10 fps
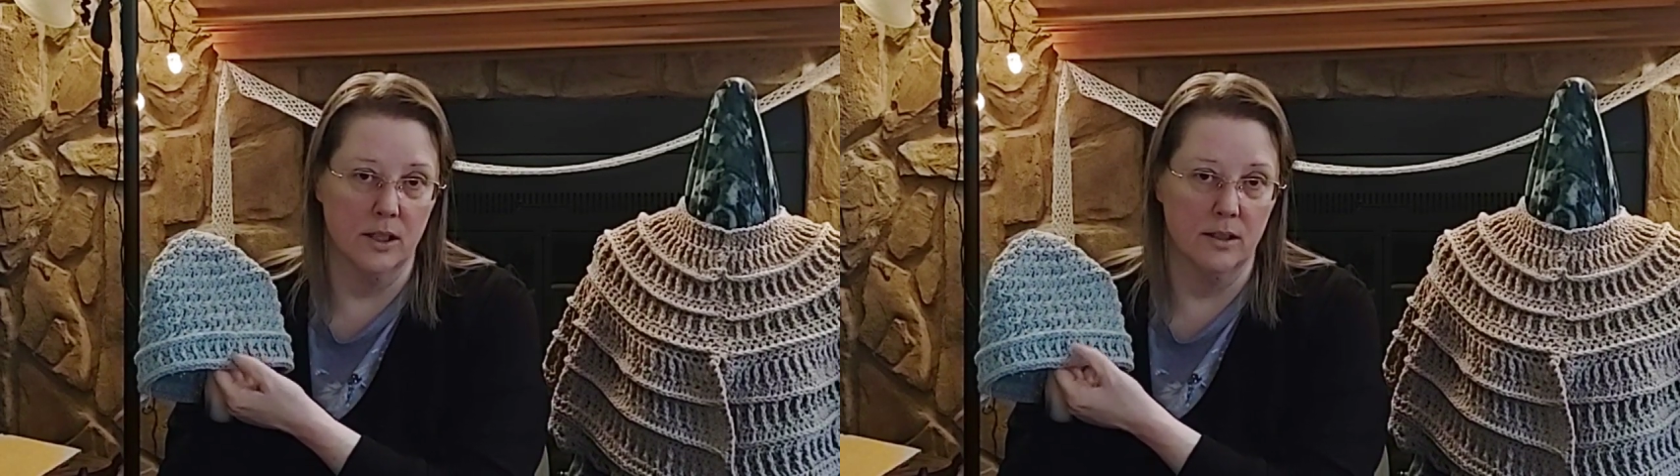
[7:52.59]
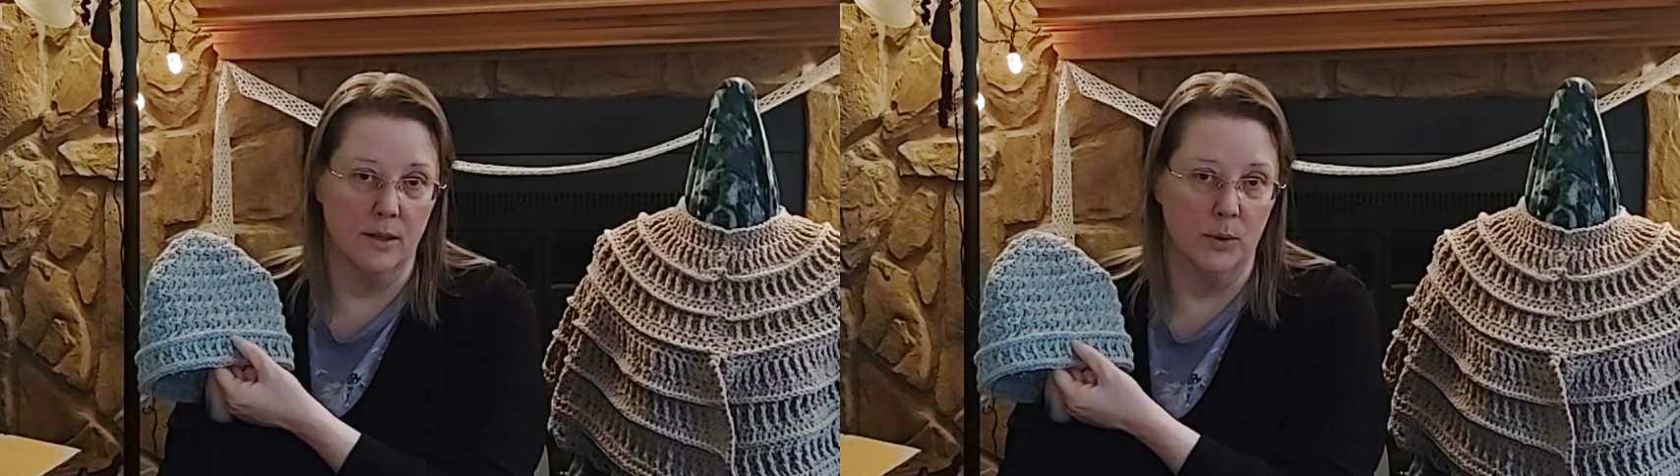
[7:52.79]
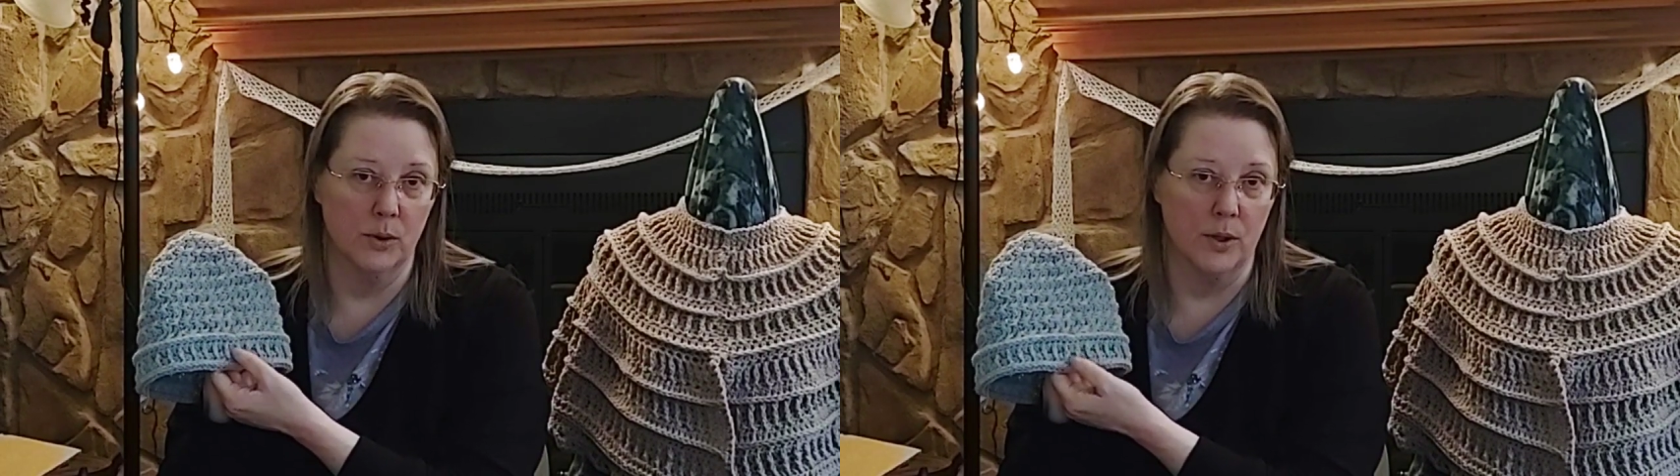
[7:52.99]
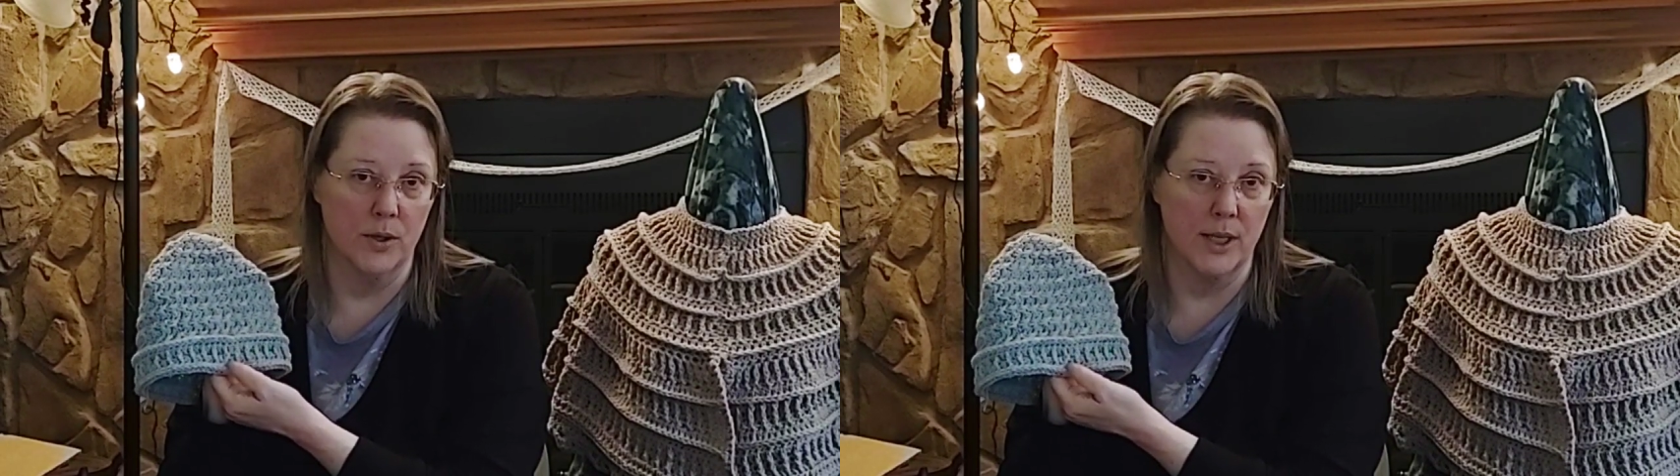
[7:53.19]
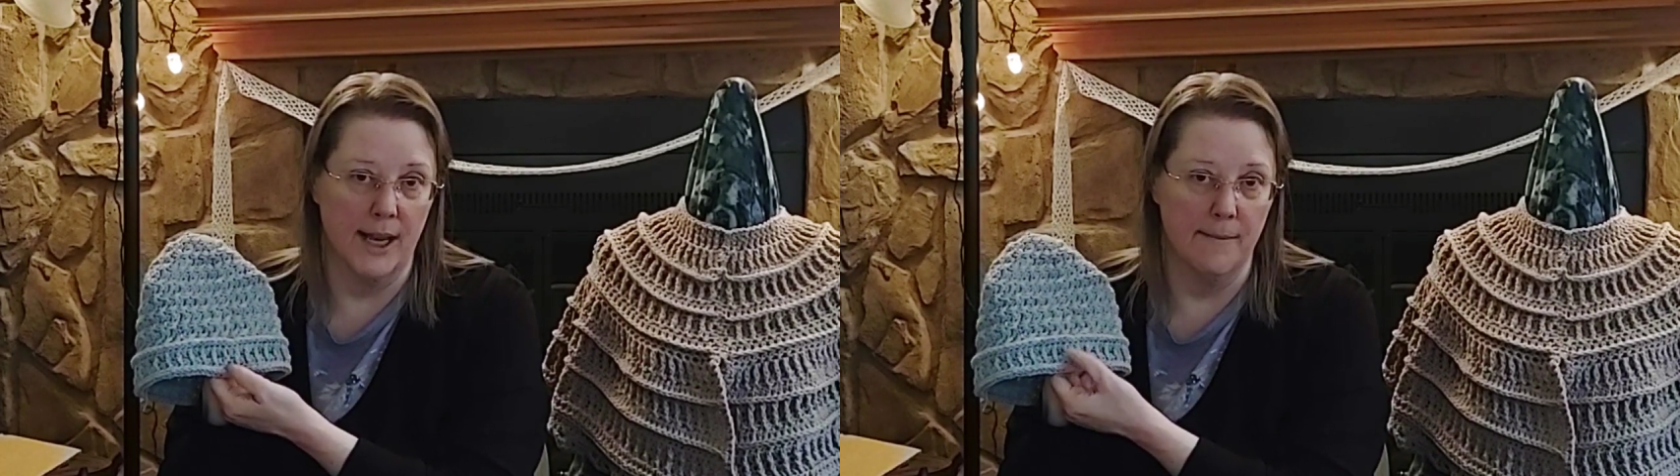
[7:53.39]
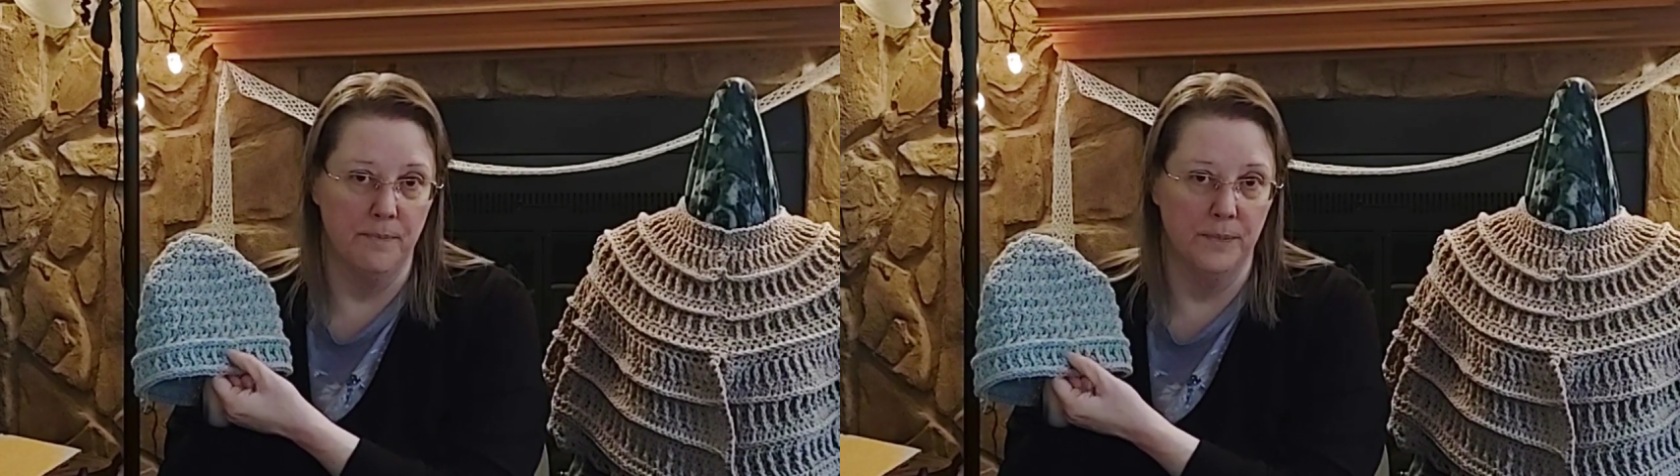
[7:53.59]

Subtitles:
double crochet